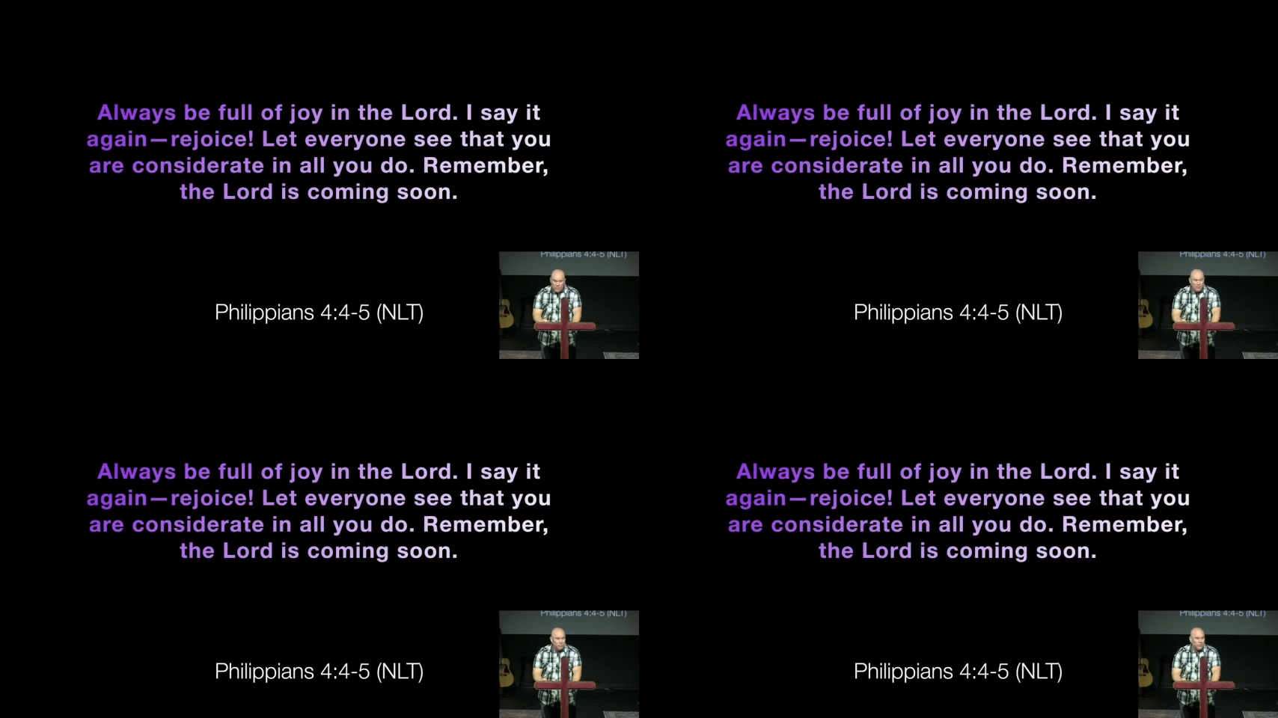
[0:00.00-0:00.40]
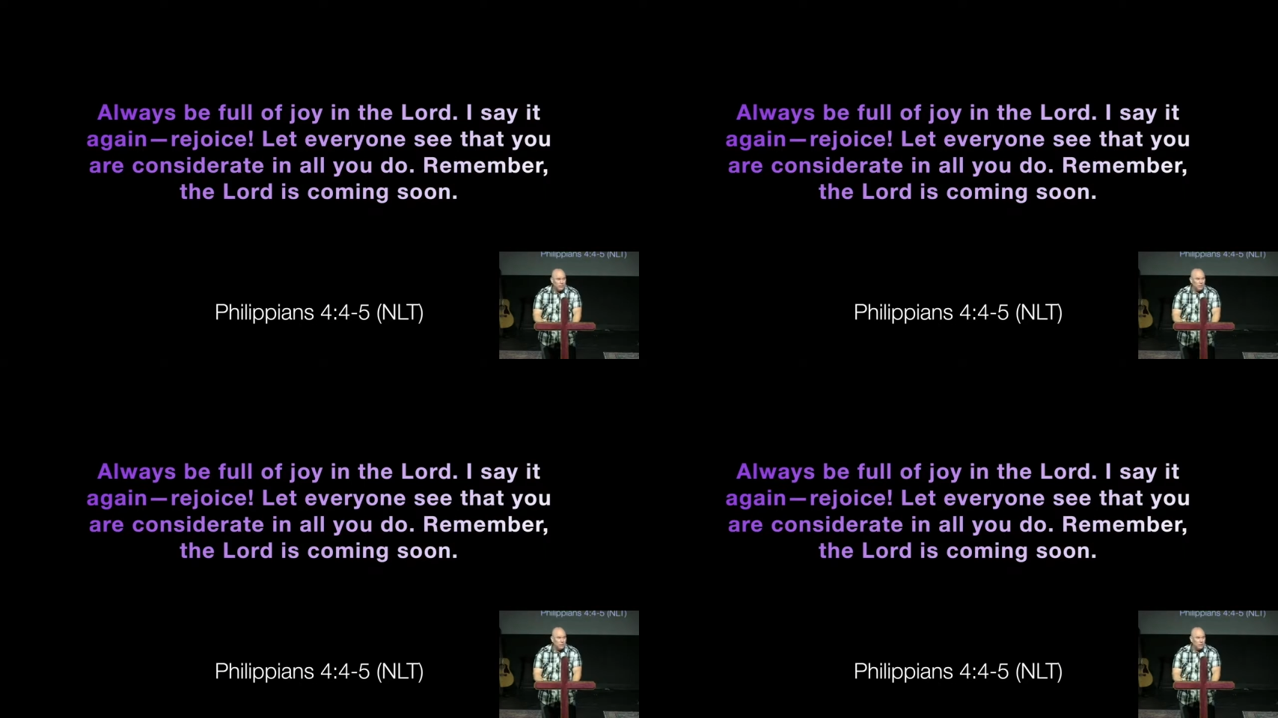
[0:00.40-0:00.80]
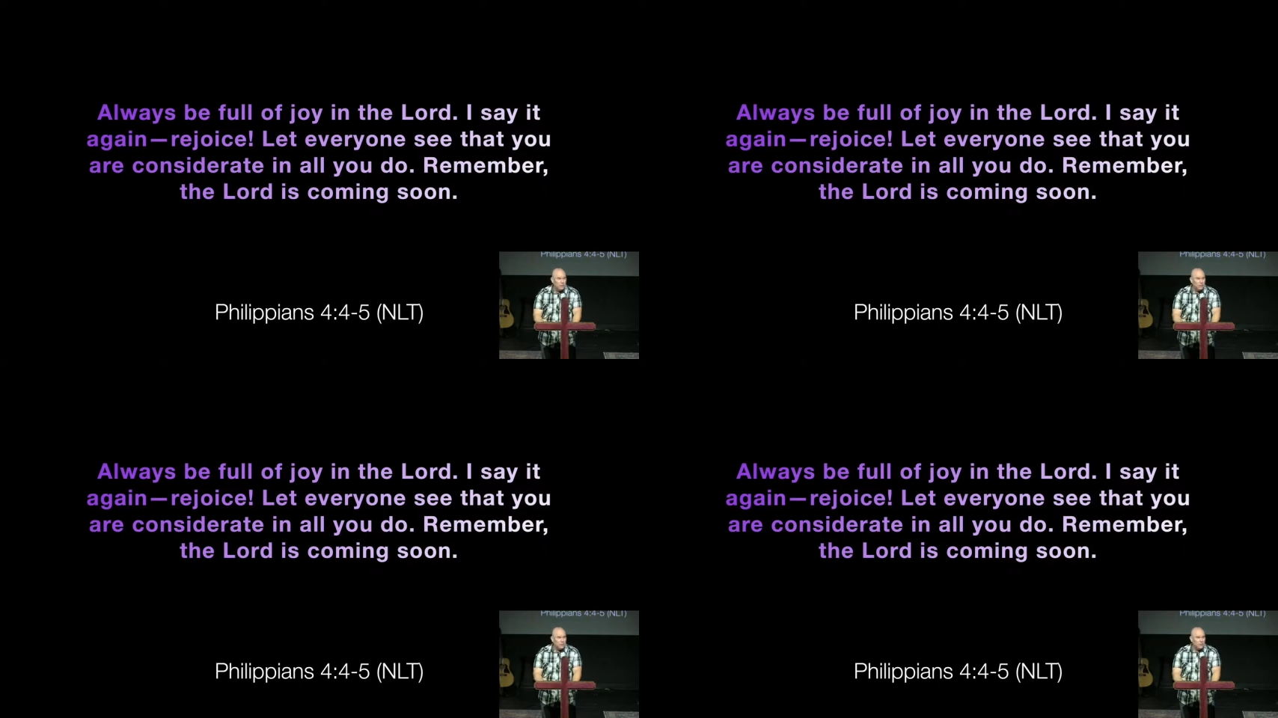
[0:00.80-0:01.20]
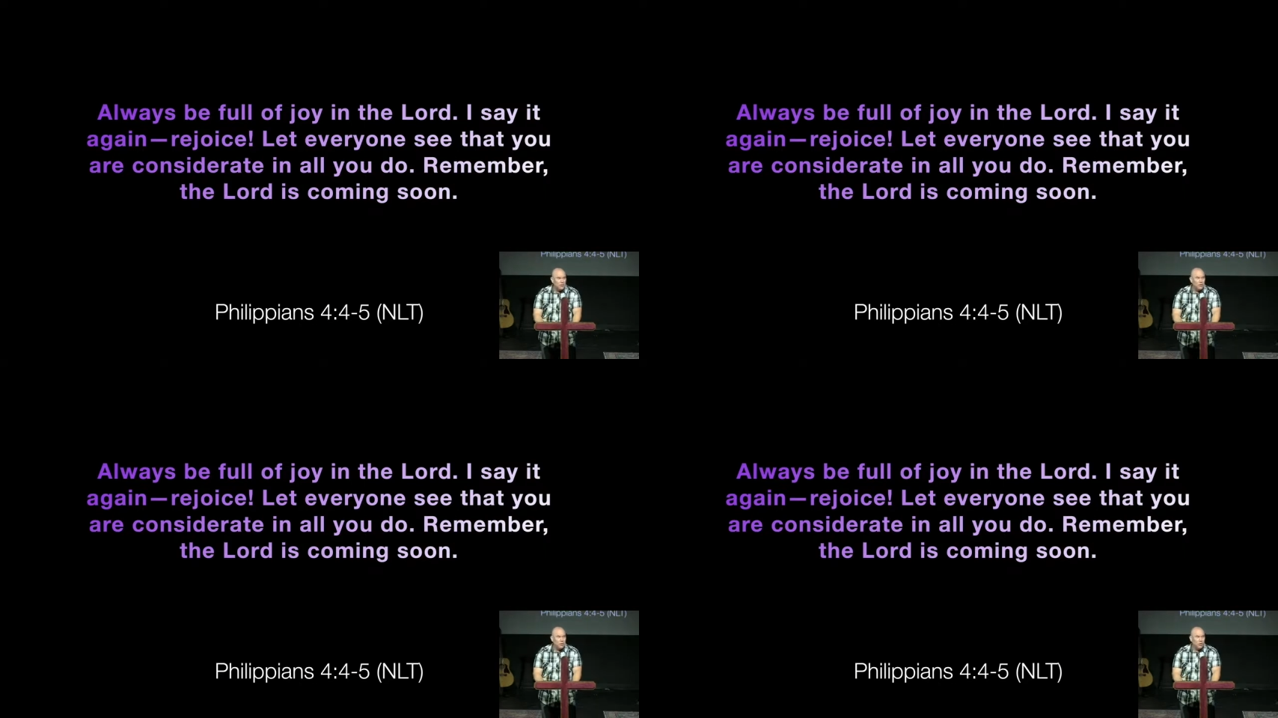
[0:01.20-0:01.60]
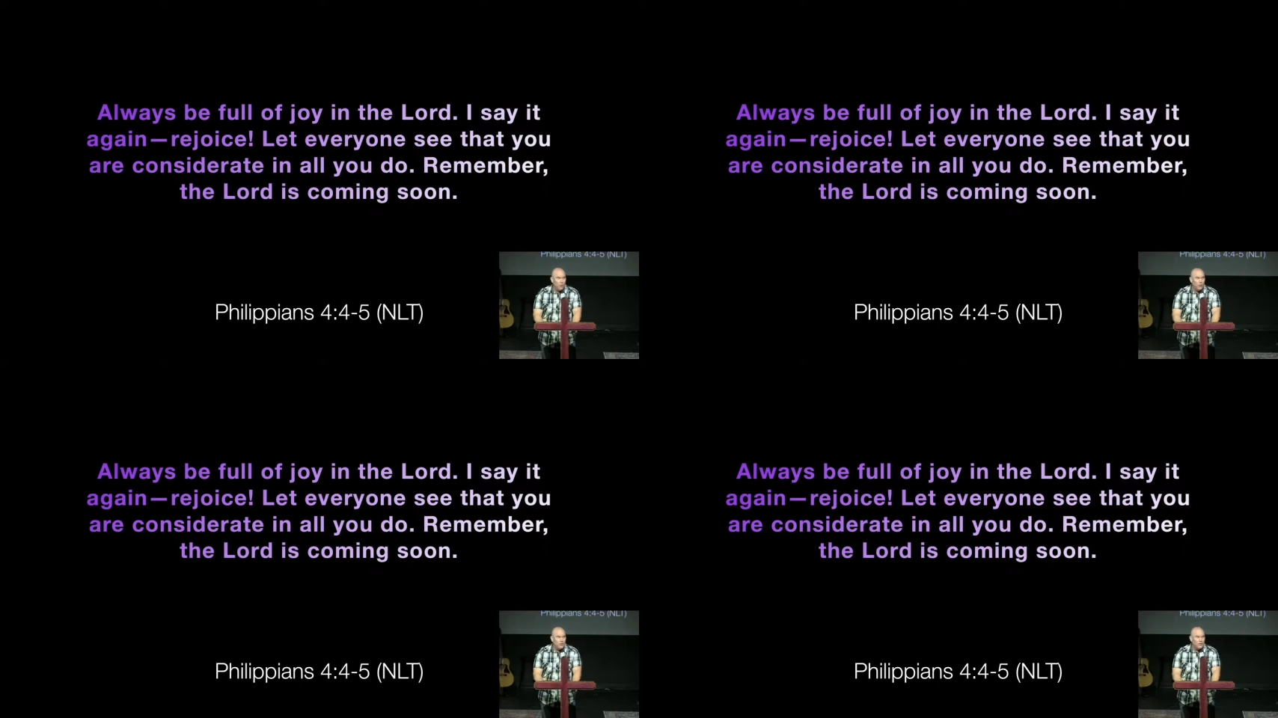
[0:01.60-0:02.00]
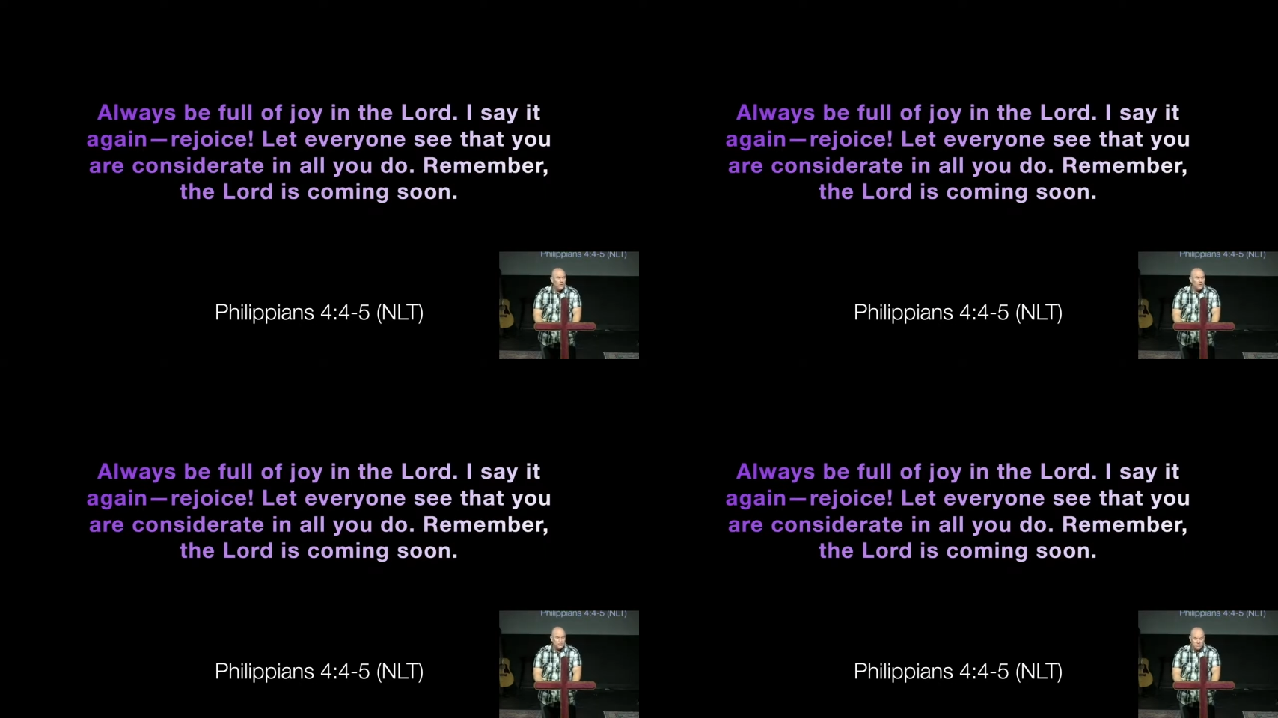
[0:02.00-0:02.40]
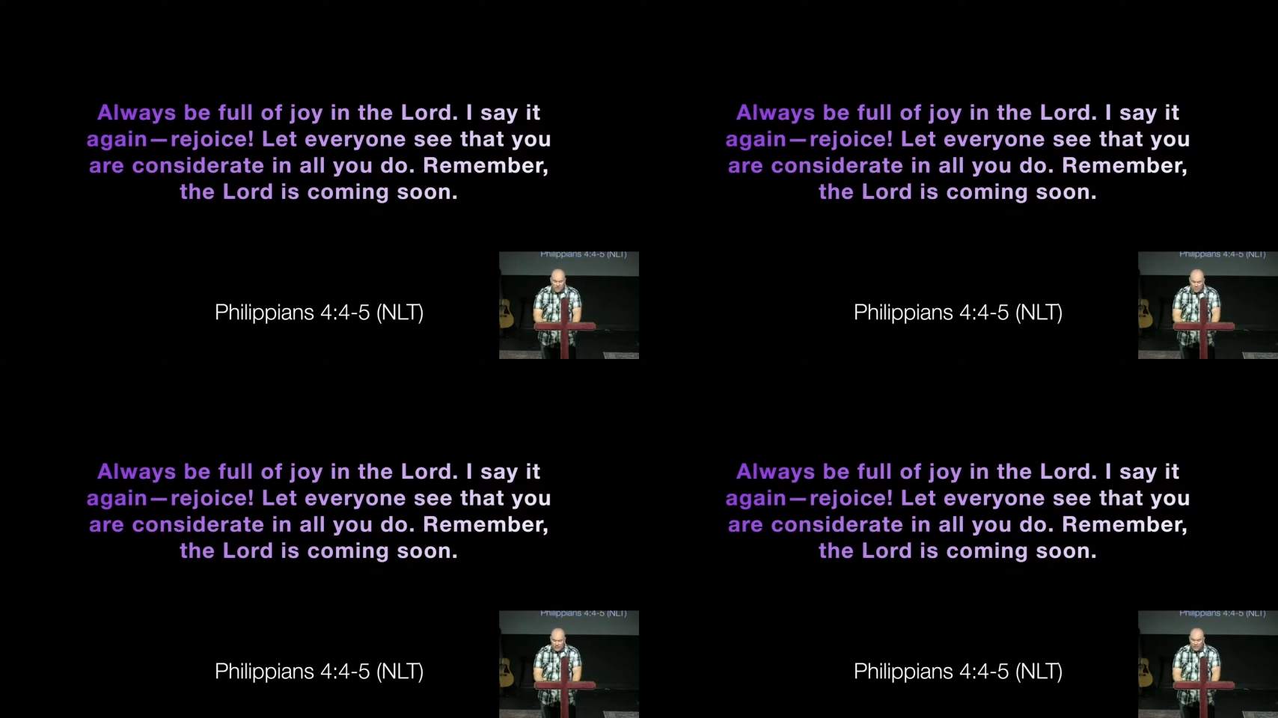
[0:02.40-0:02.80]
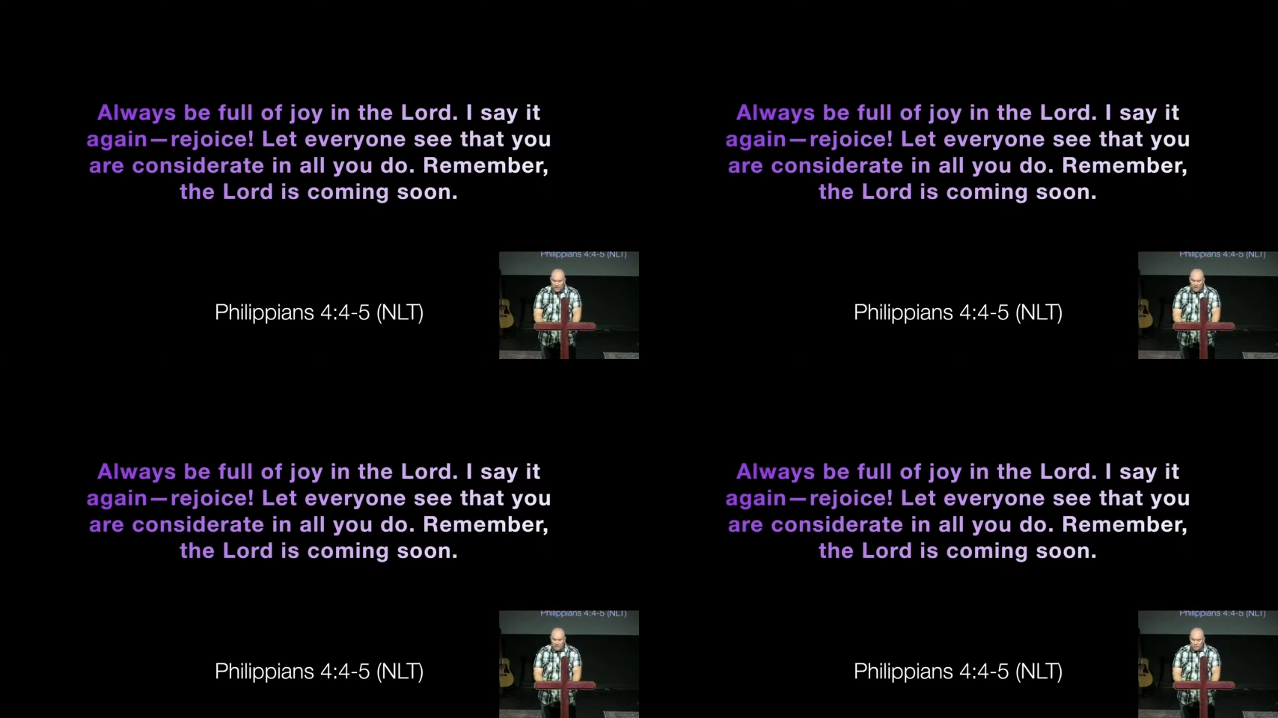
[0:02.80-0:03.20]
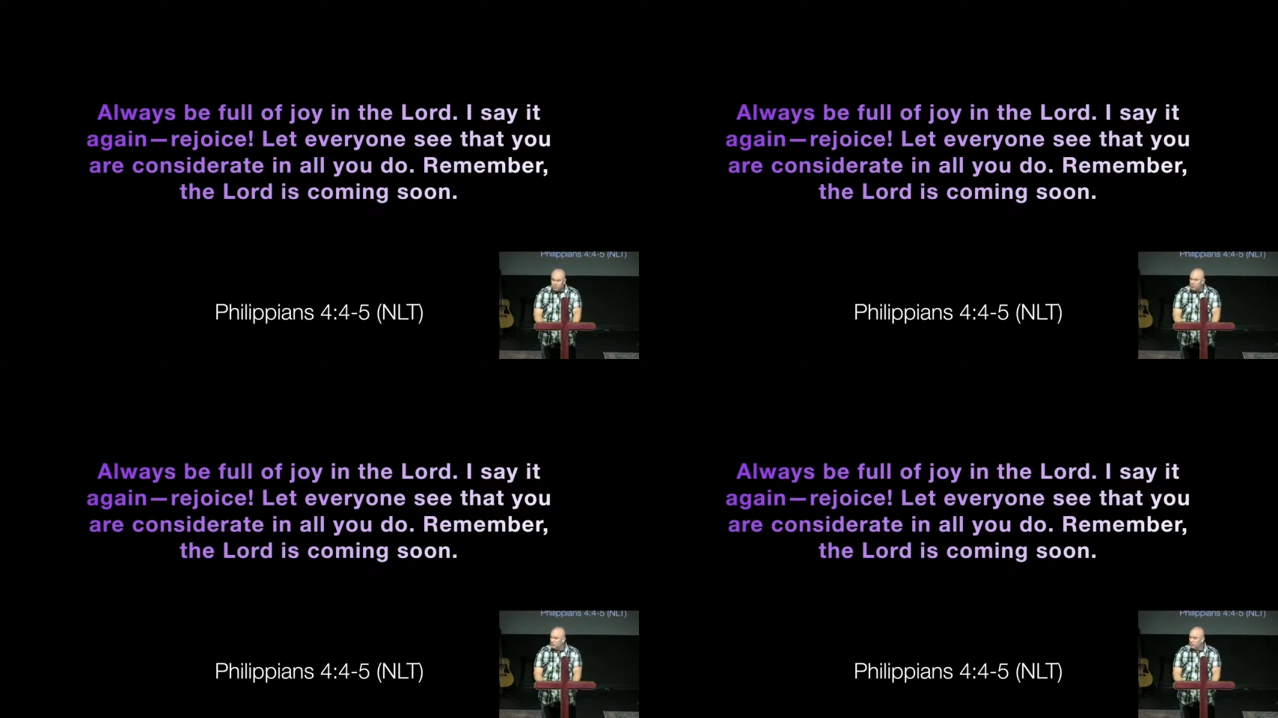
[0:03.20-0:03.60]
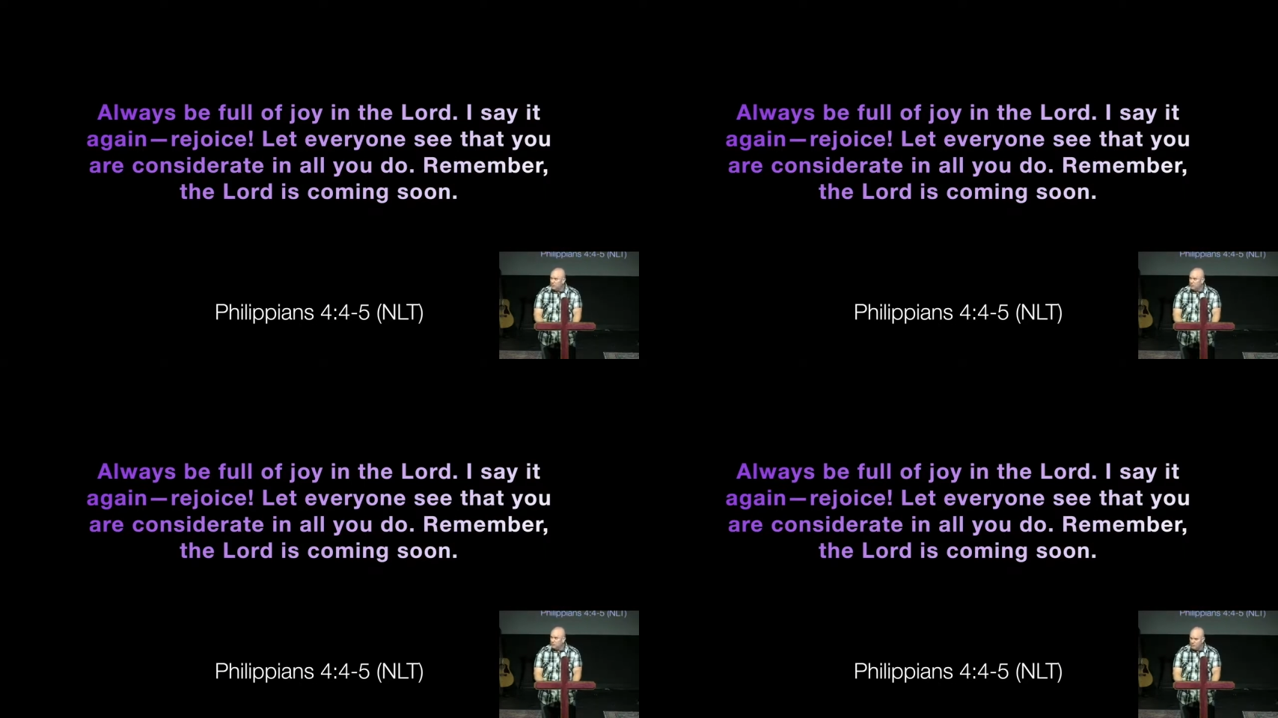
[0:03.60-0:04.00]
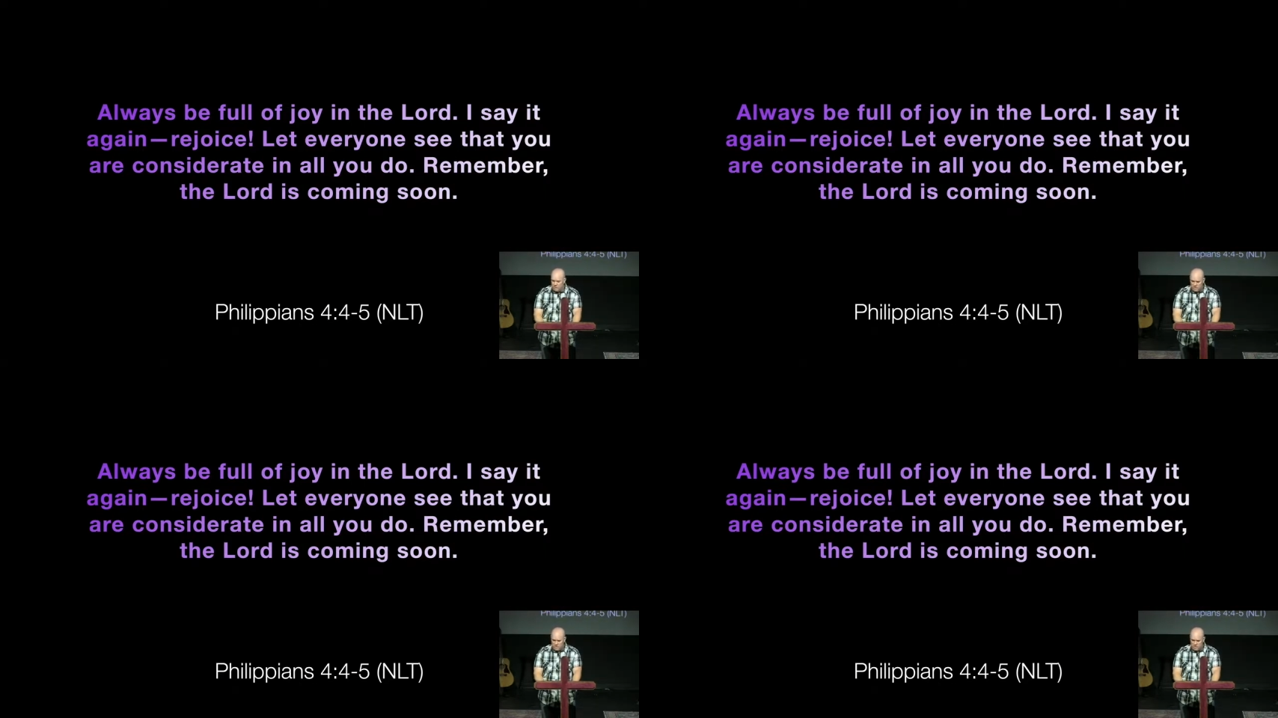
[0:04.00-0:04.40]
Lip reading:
(no speaker visible)